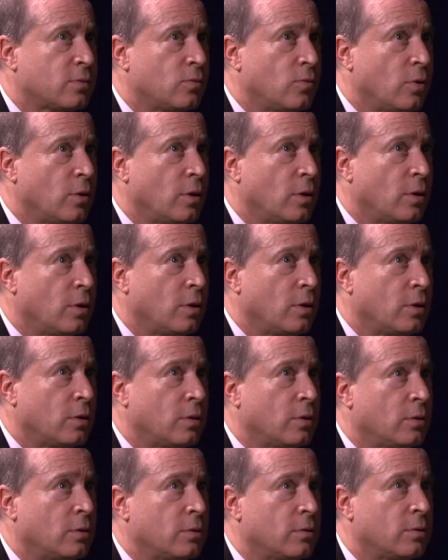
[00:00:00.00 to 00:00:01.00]

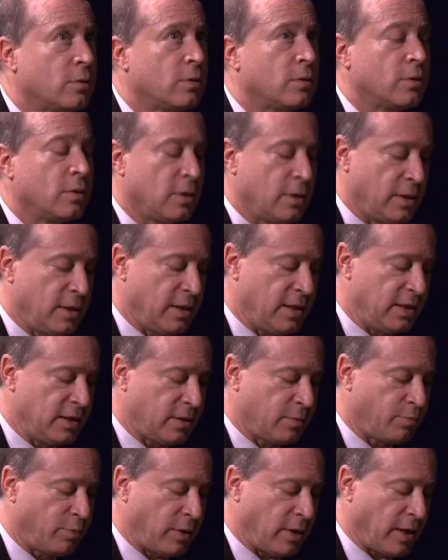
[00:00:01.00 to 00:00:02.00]
will, the, this
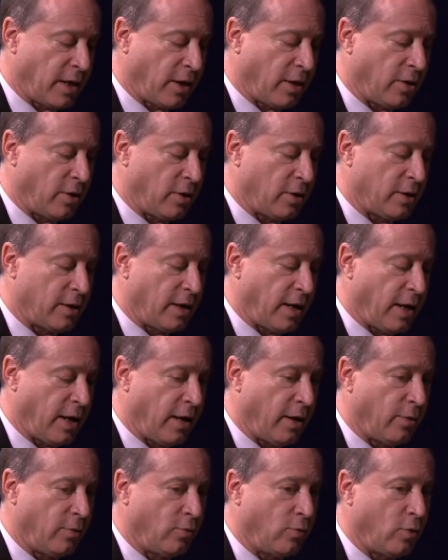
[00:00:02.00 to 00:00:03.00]
particular
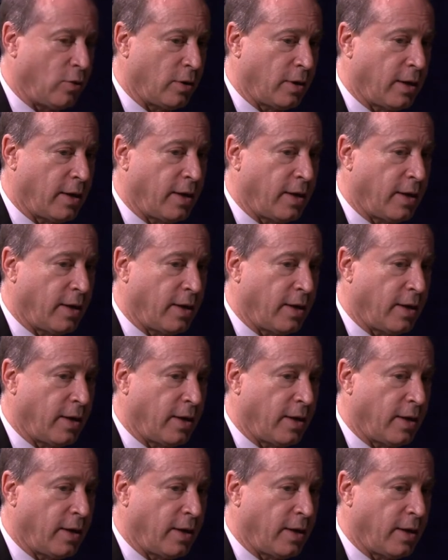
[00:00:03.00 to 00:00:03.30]
day will